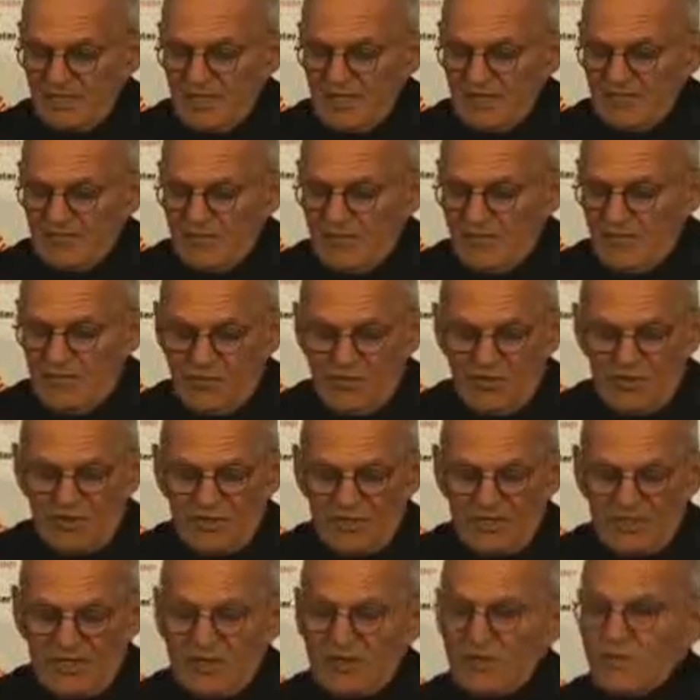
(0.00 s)
for more
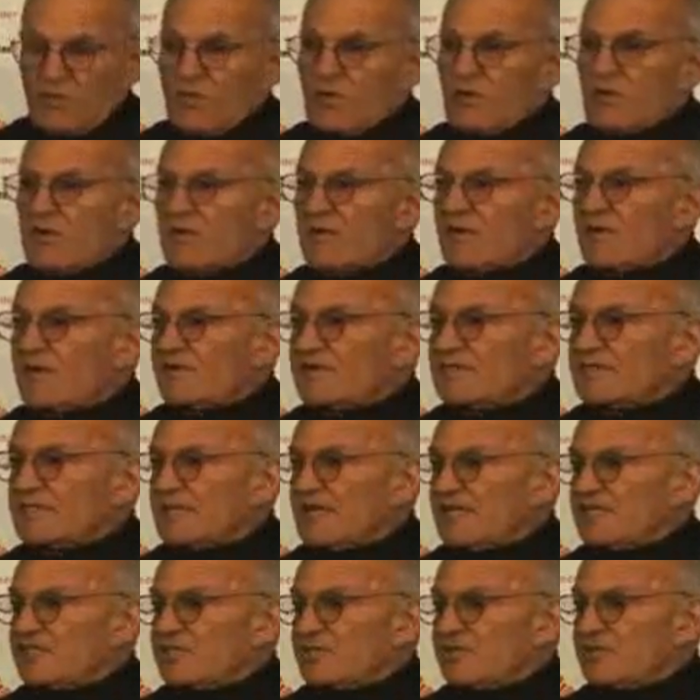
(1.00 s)
than a quarter of a
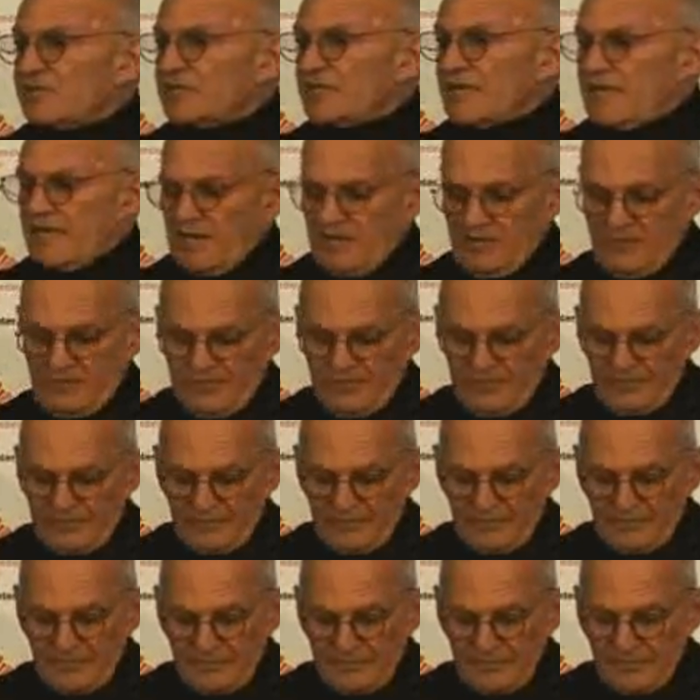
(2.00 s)
century now.
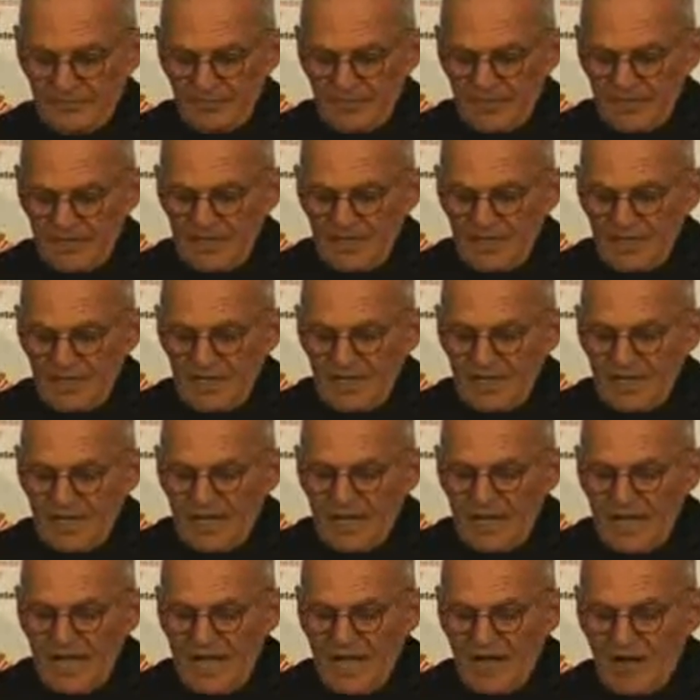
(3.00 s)

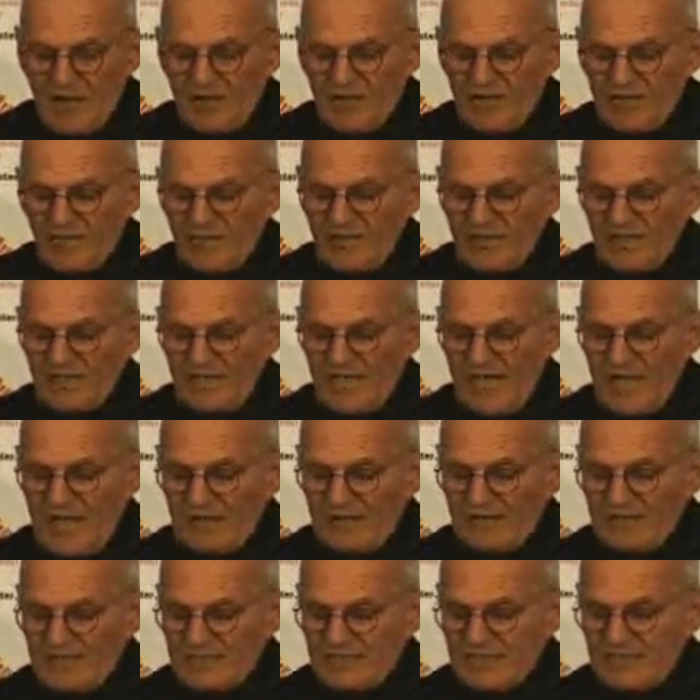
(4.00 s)
How have we
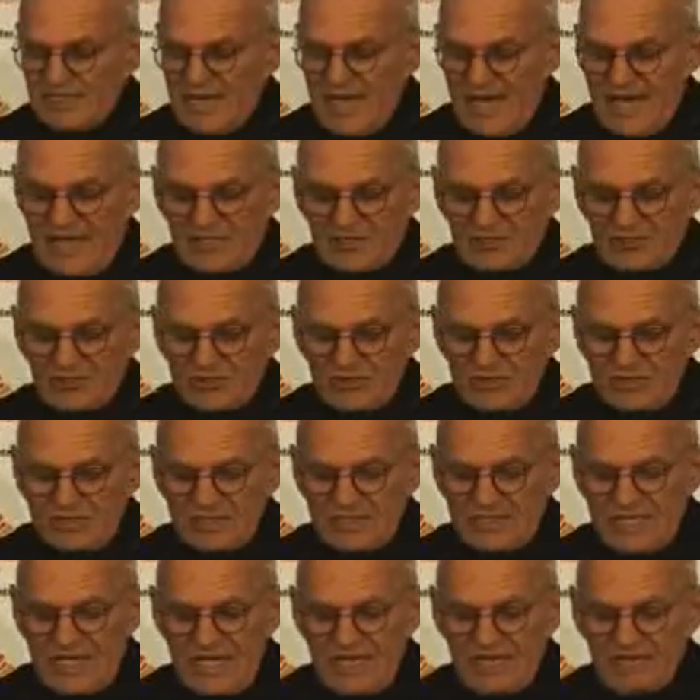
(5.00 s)
allowed this unnatural
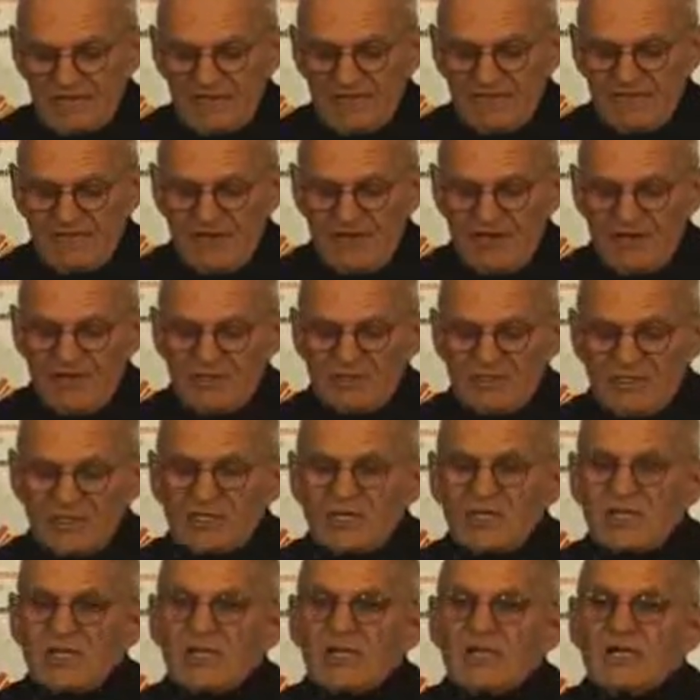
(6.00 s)
state of affairs
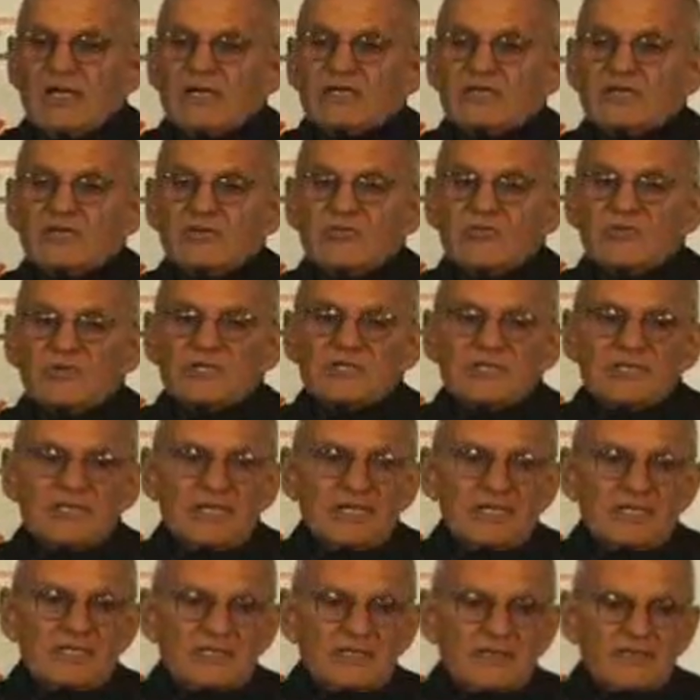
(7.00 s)
to
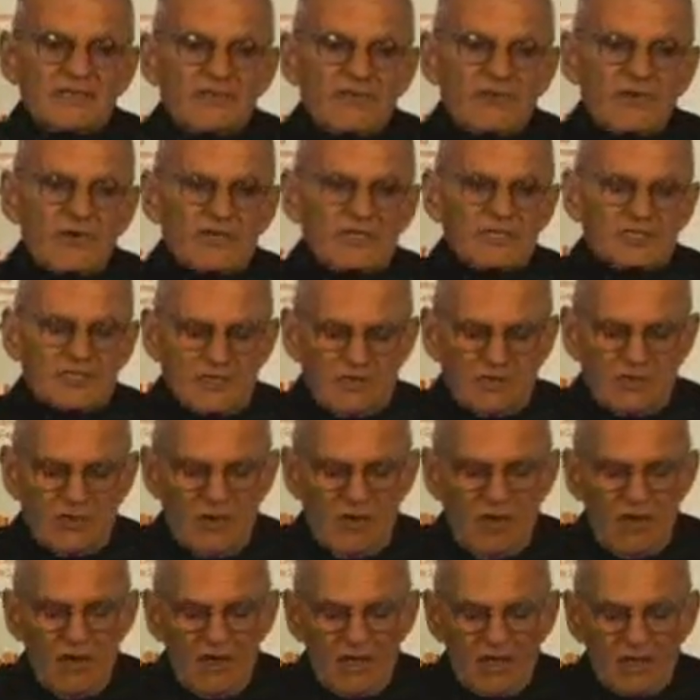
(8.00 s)
persist for so
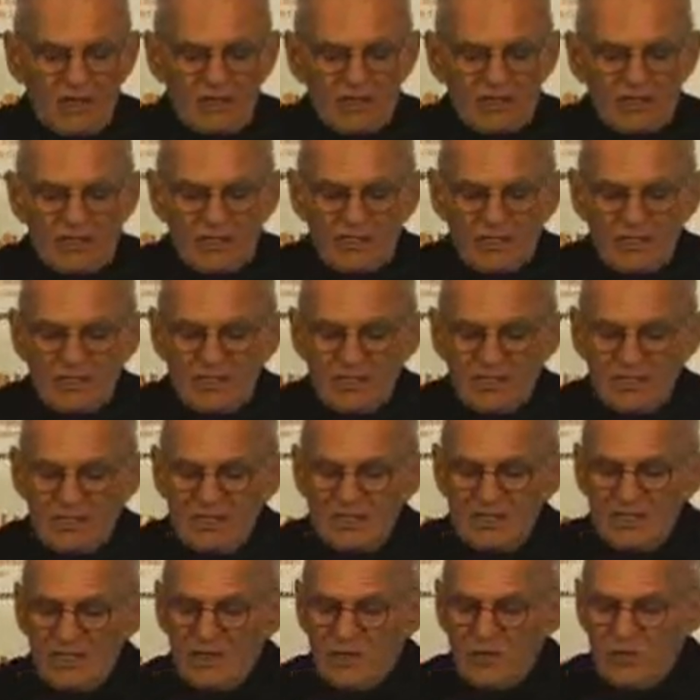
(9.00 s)
long?
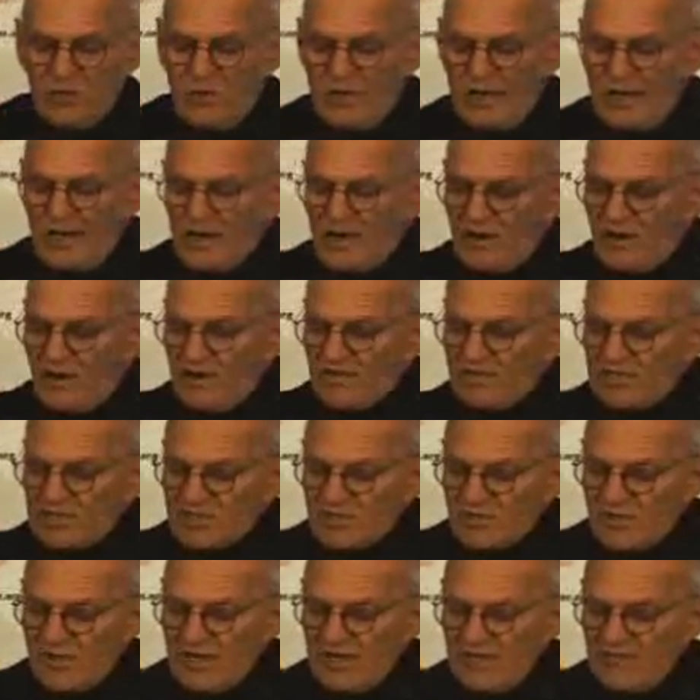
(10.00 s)
Where are the
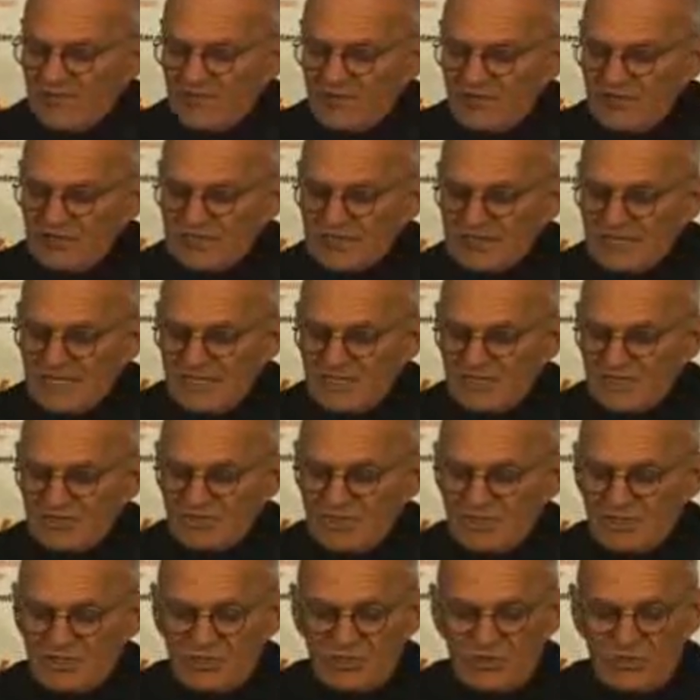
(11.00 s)
21st
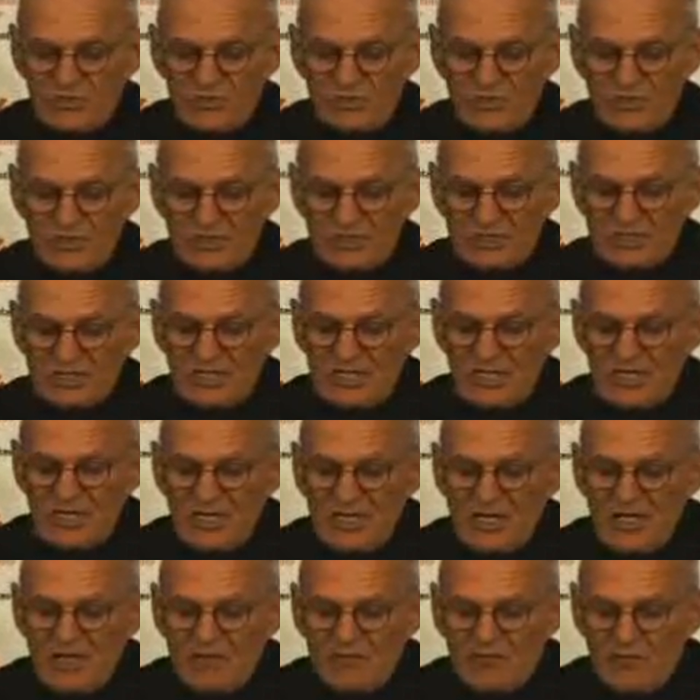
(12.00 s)
century tools
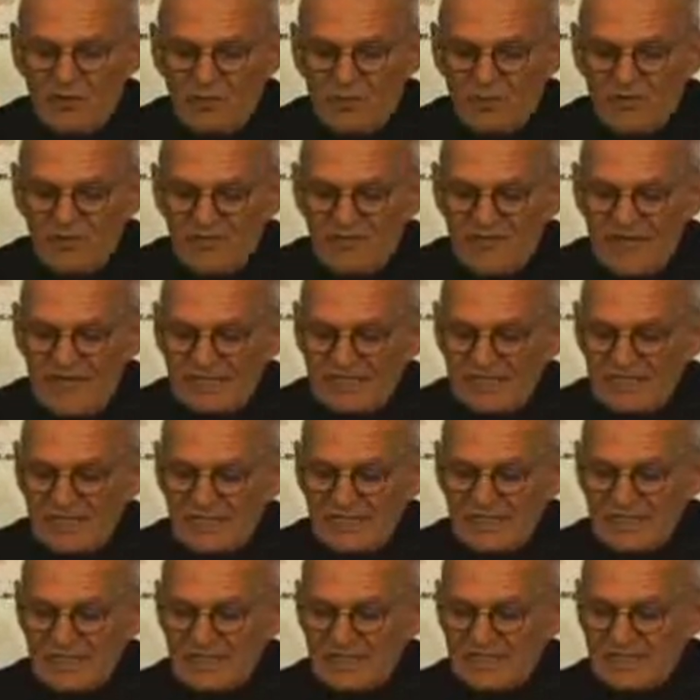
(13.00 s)
for
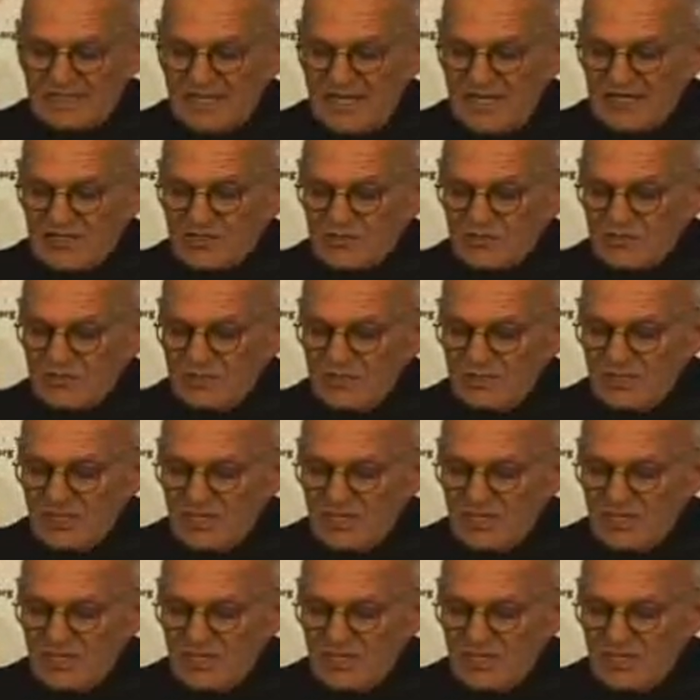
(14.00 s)
preventing the sexual